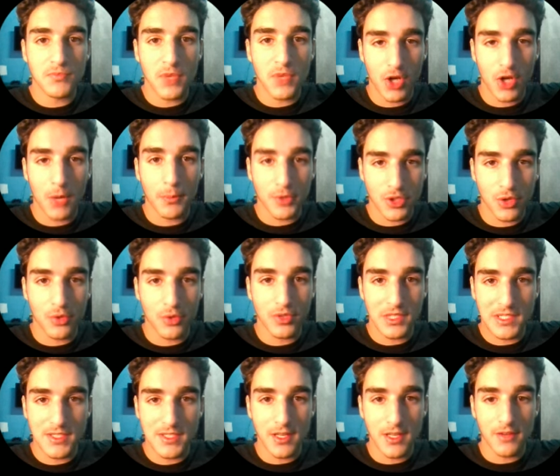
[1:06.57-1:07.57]
accomplish all
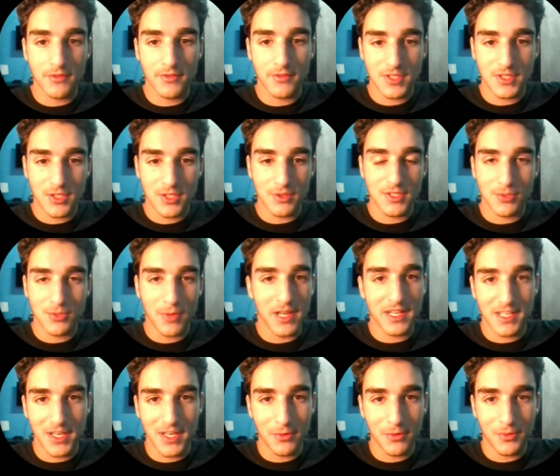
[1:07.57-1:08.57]
this stuff. And so this is why
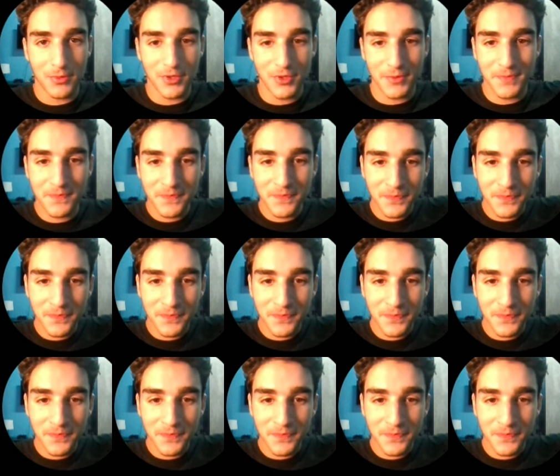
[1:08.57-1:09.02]
I can help you.